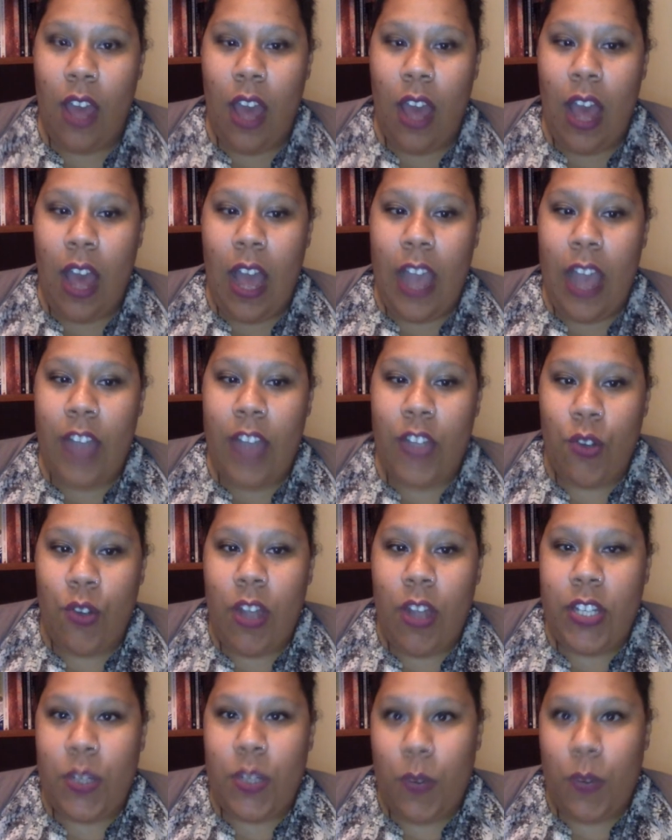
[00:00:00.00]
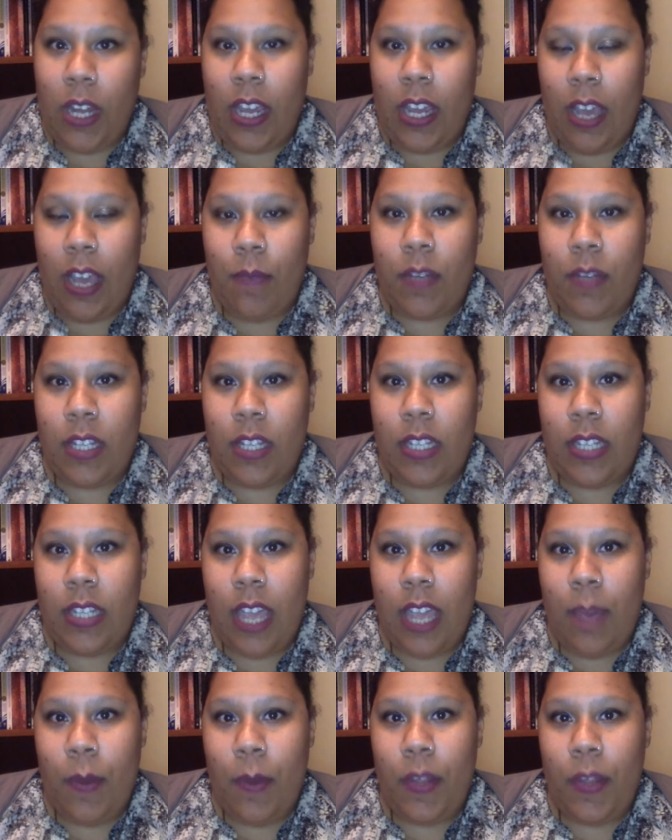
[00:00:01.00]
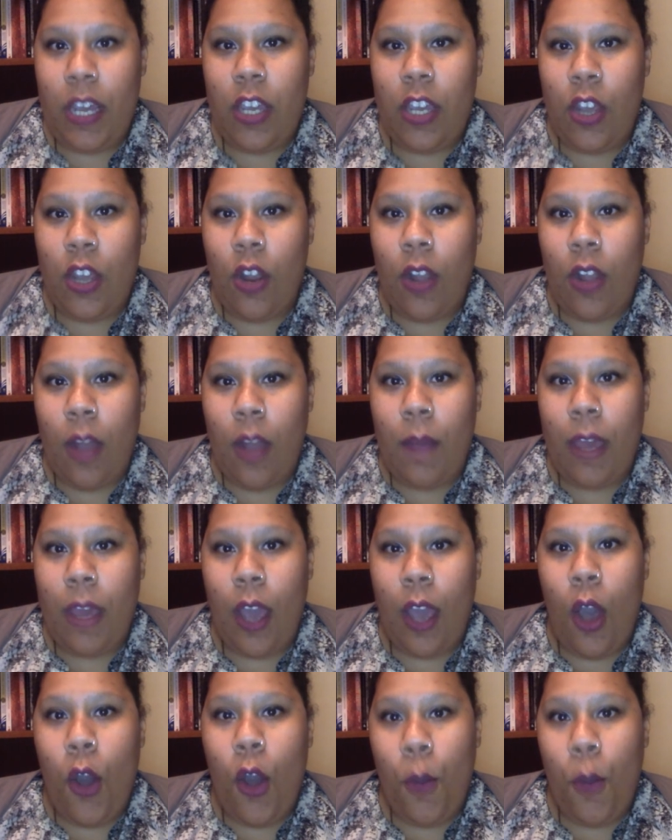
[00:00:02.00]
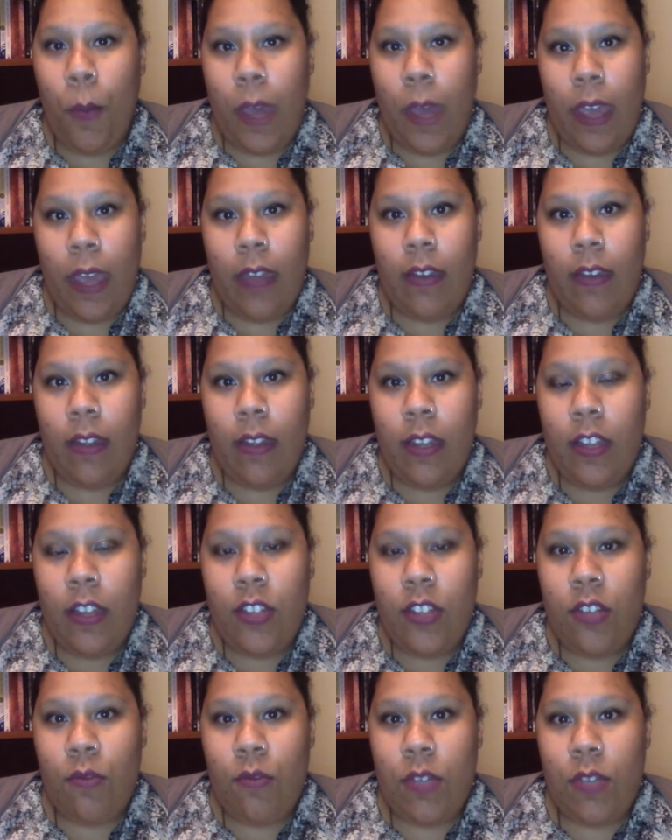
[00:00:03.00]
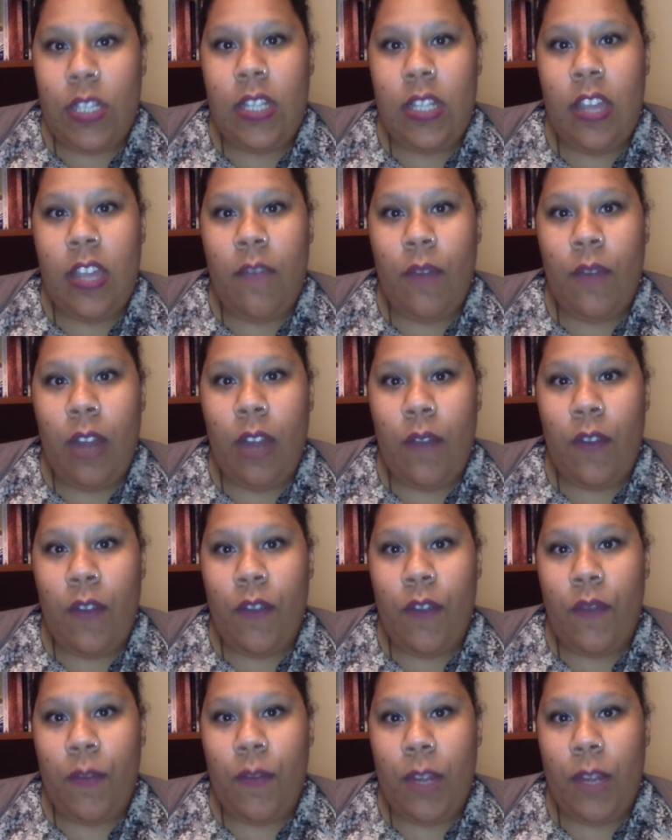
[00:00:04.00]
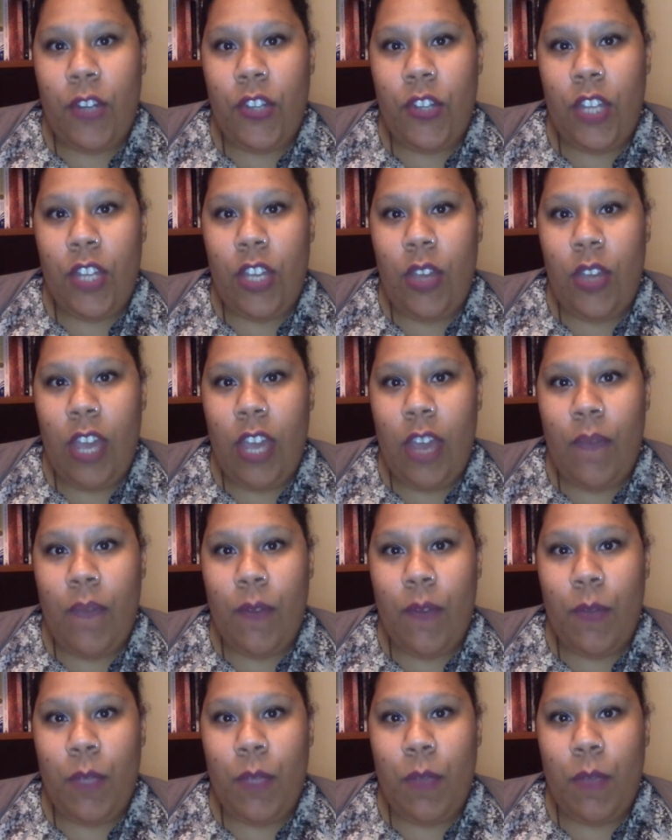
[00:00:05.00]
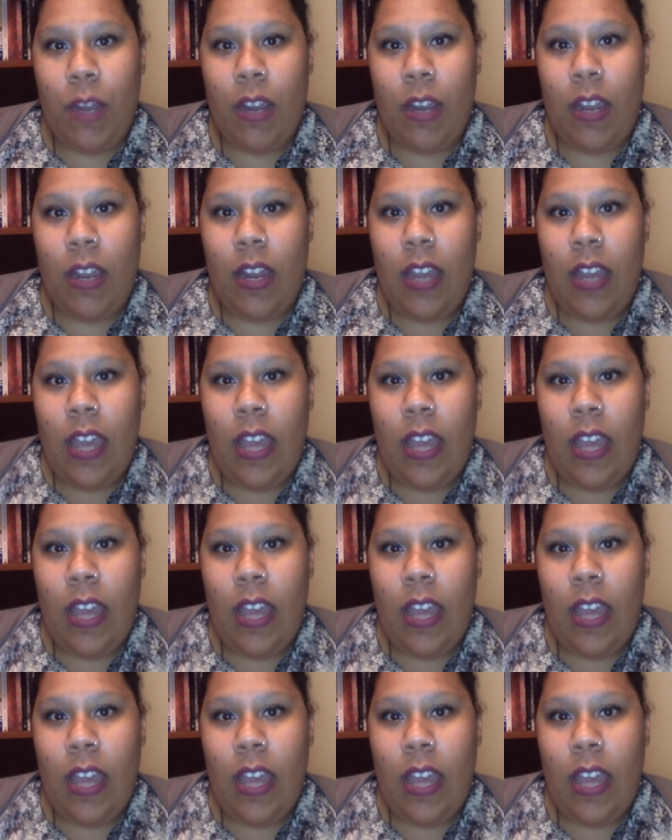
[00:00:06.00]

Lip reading: I trust when I come to the table that you're coming open to receive whatever information that you can from spirit.